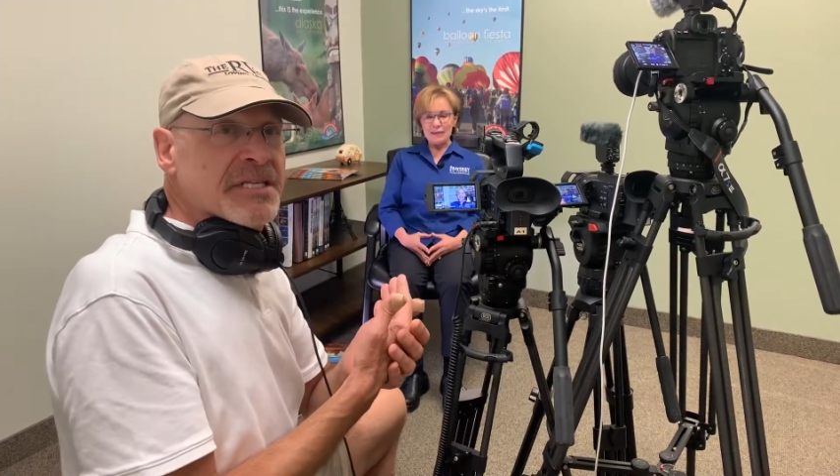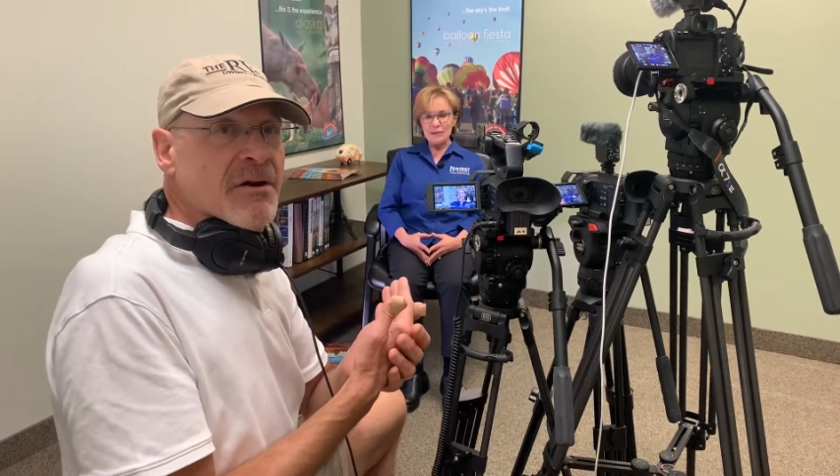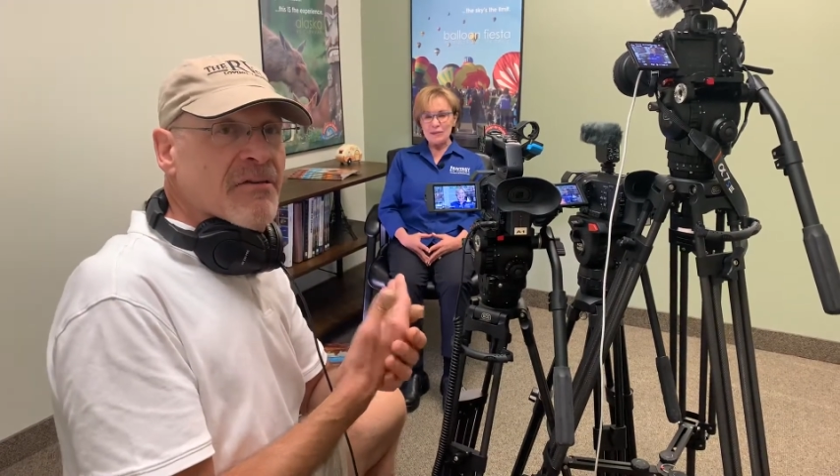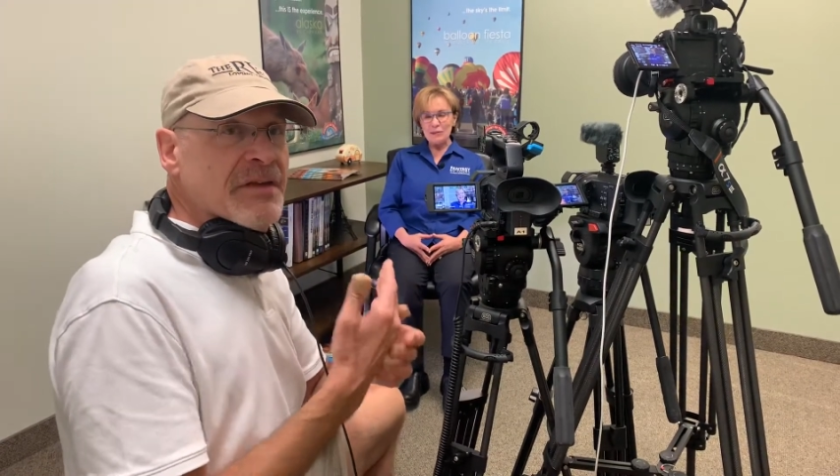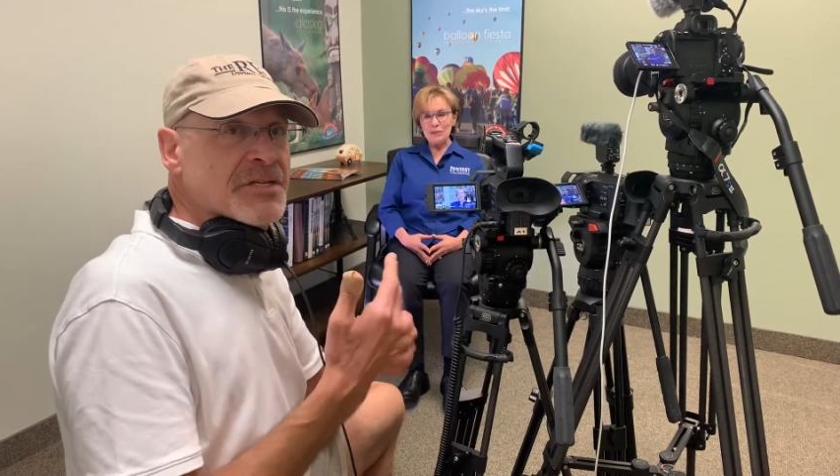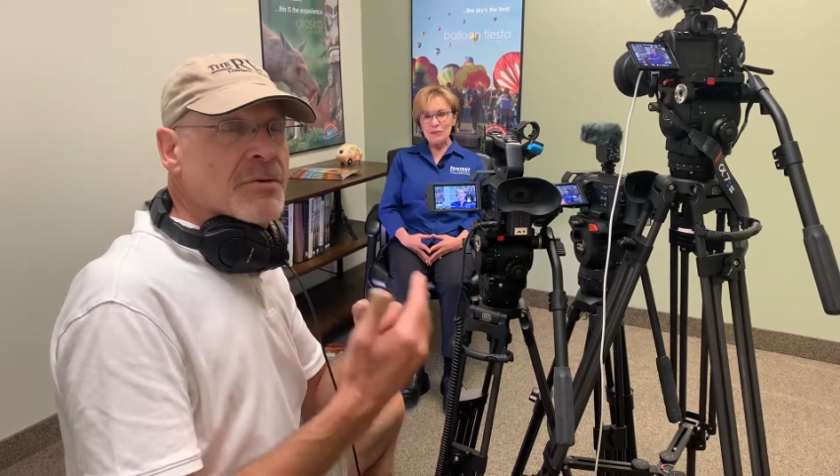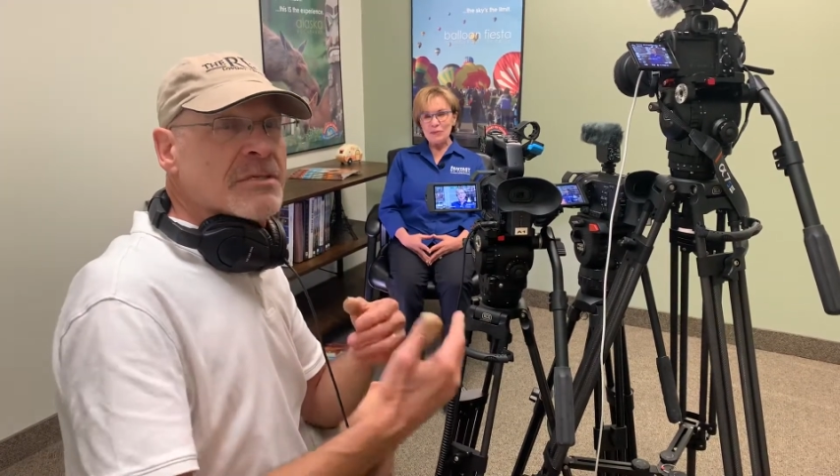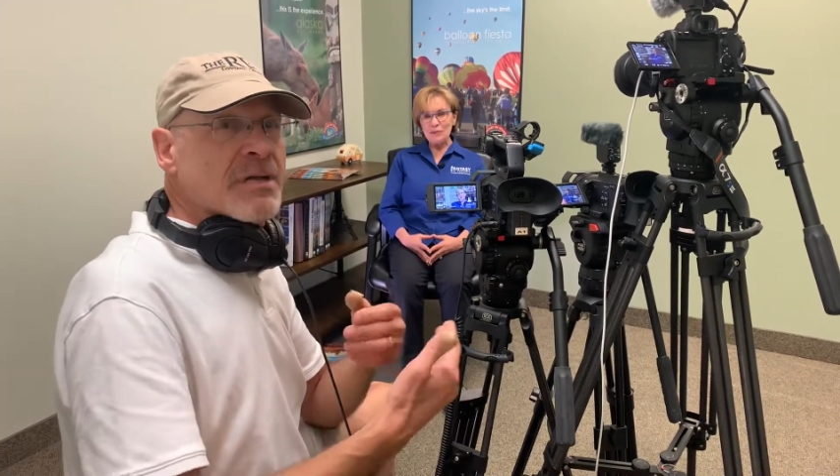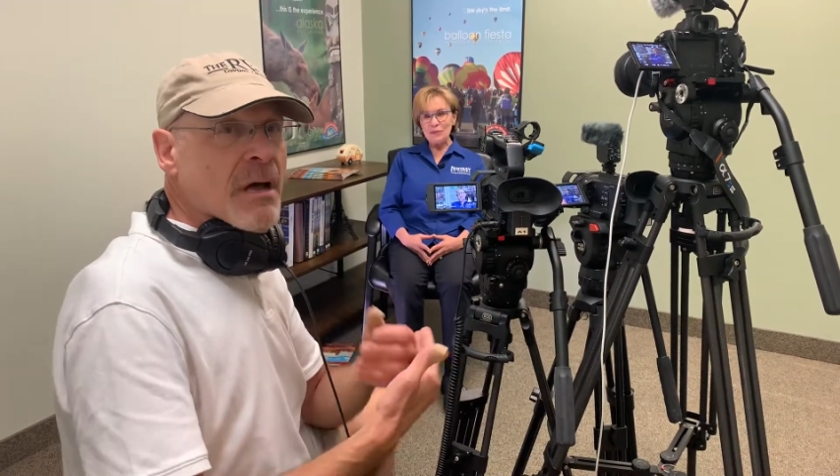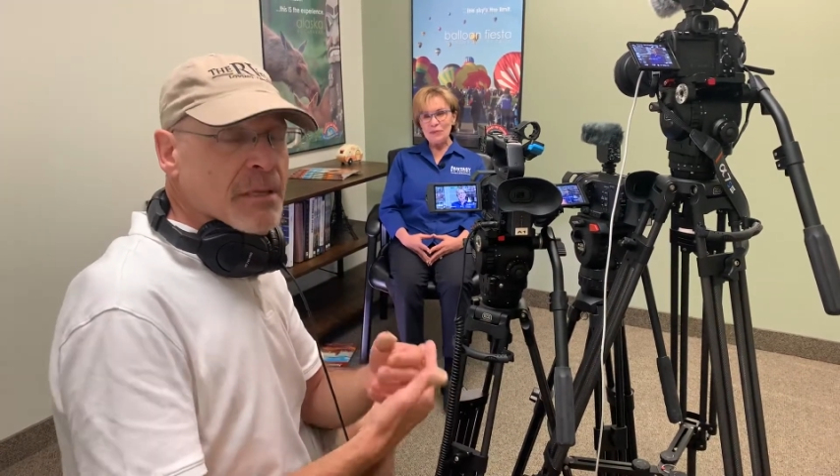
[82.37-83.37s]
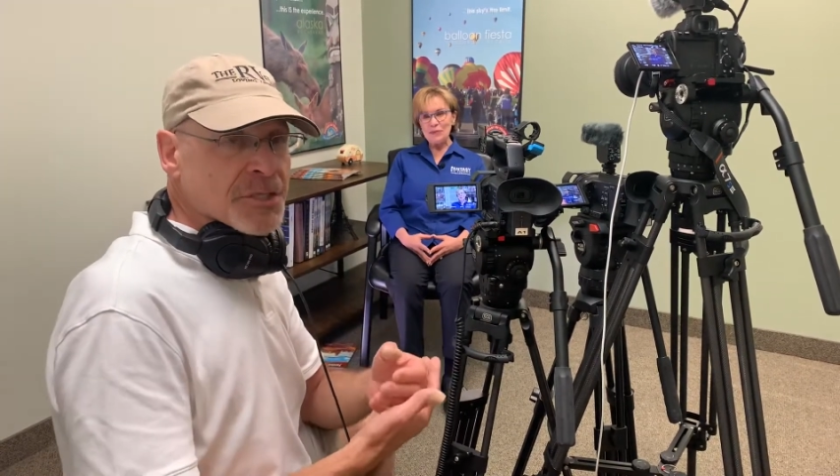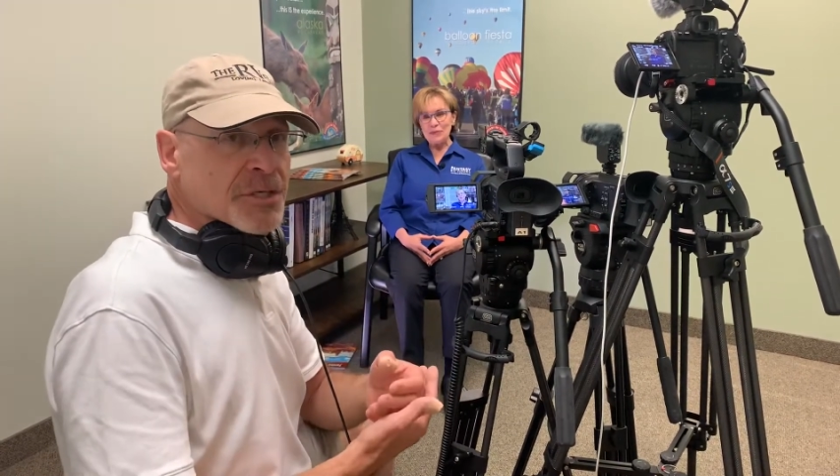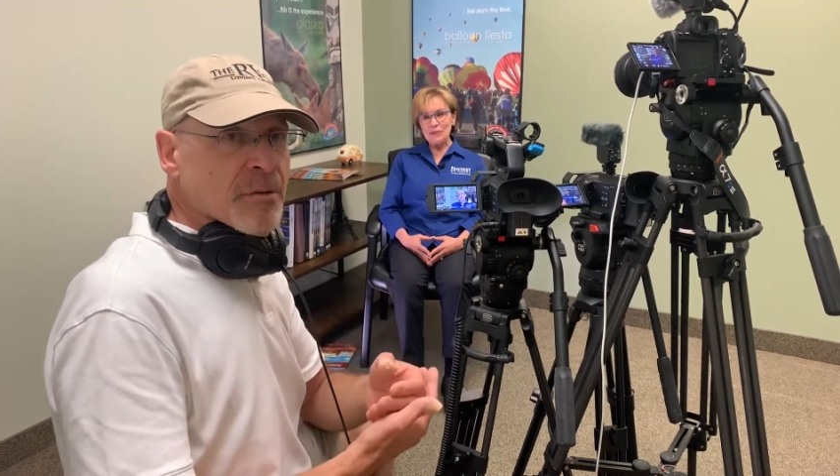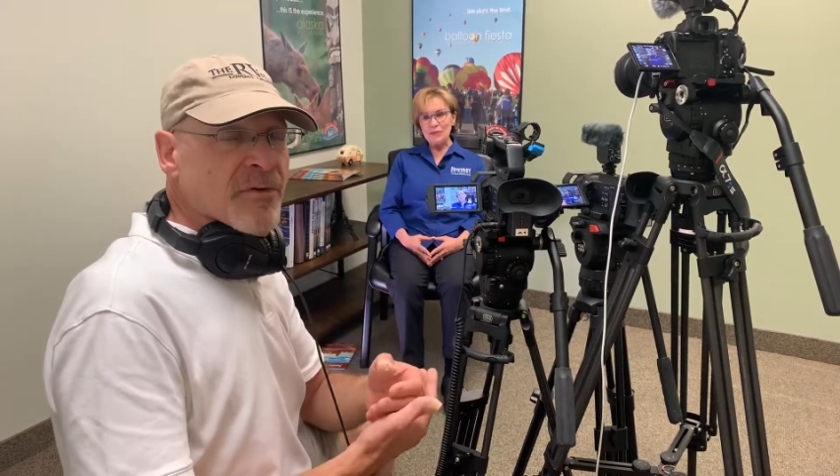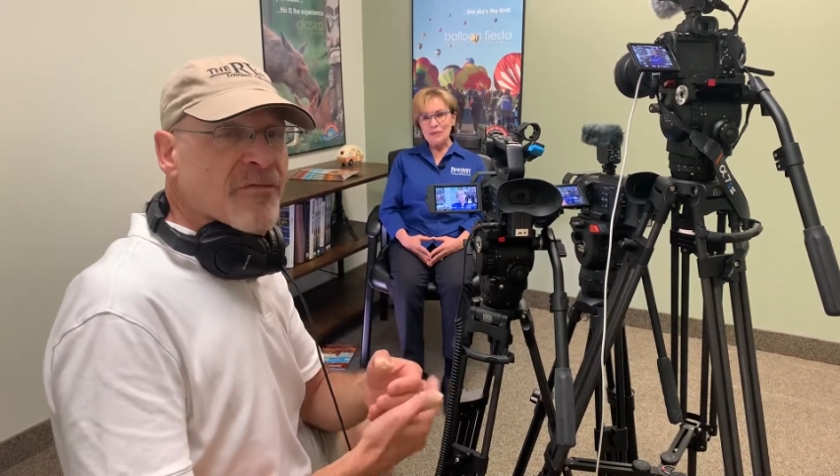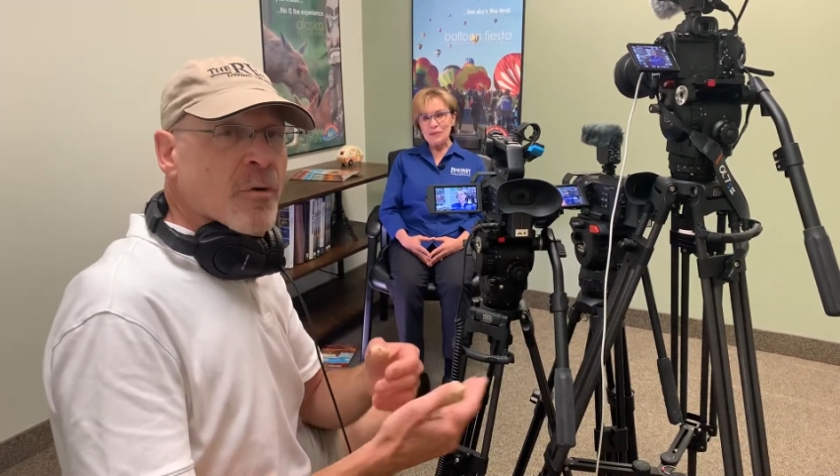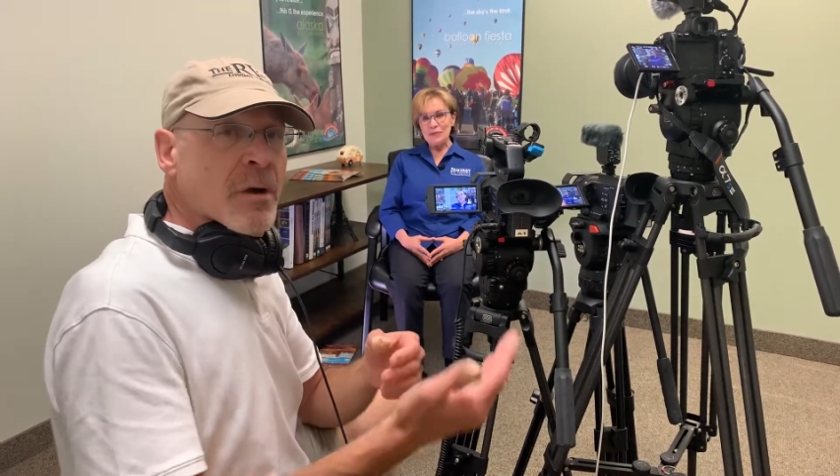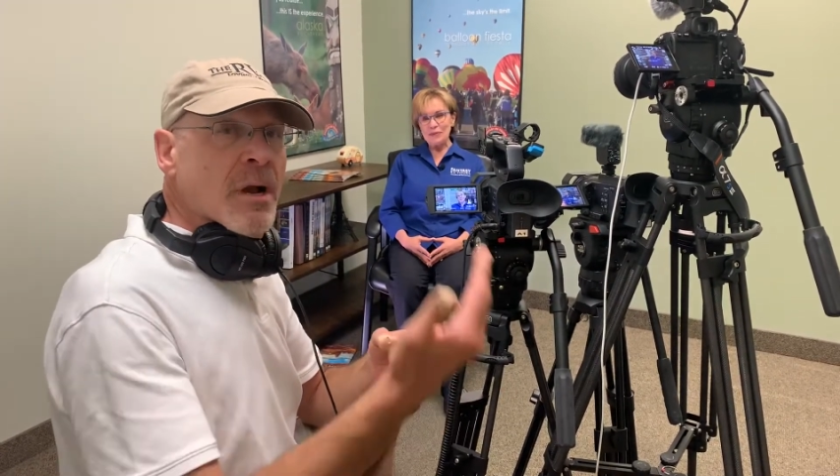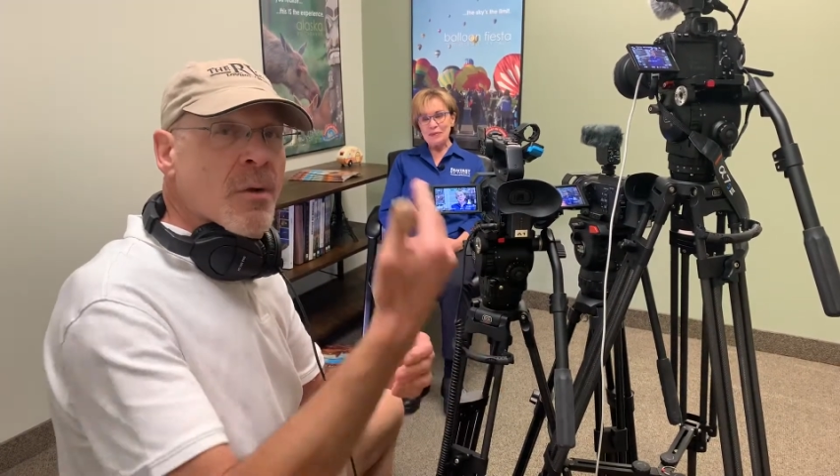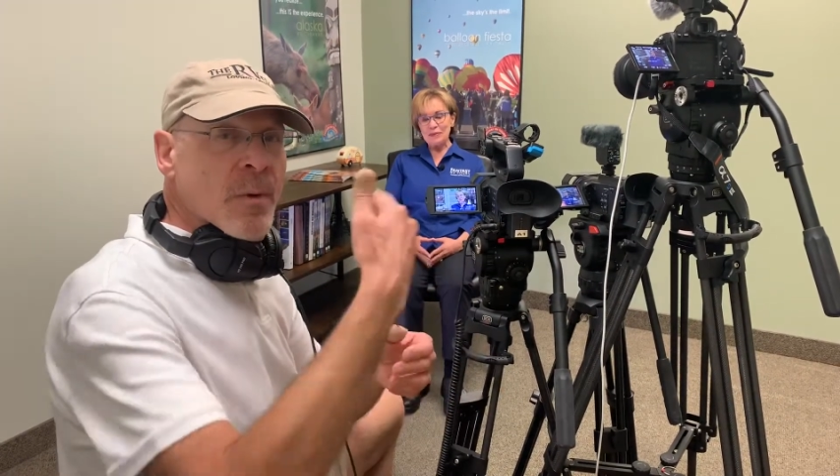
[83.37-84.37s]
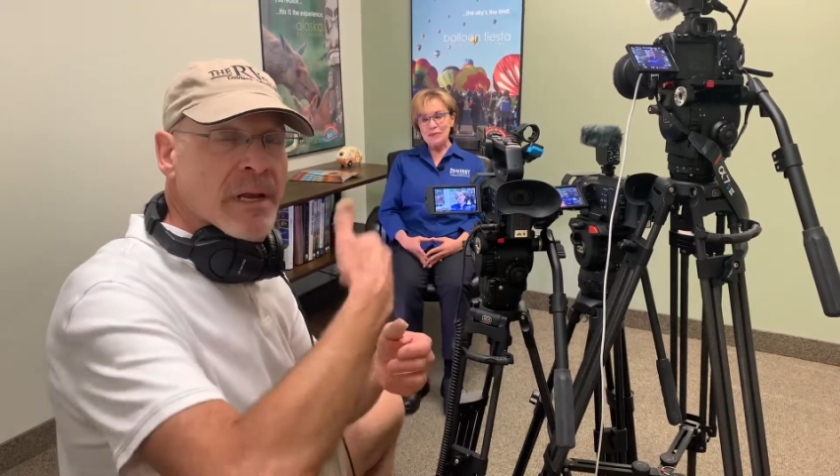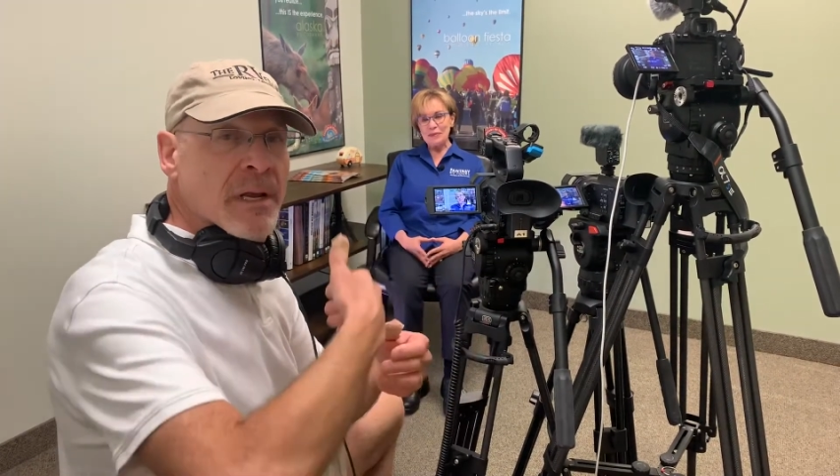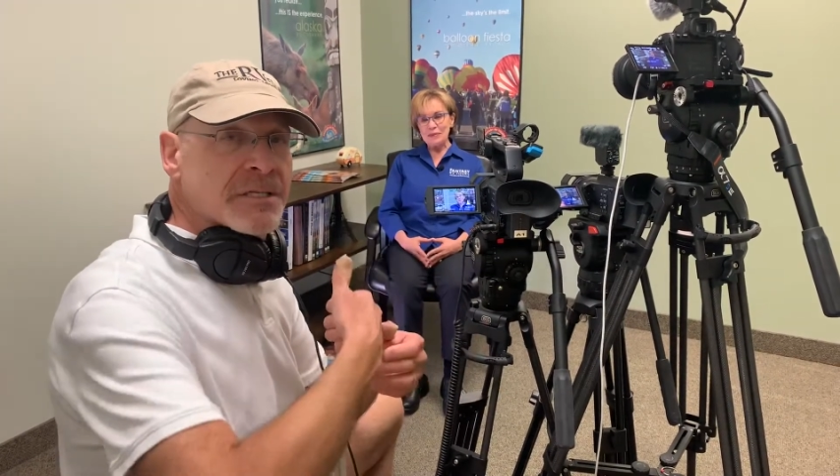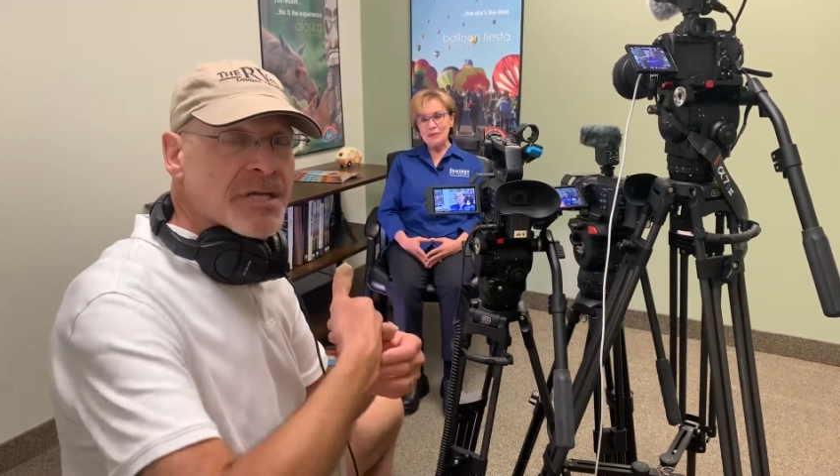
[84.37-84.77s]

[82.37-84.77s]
RV tours on the show before when uh,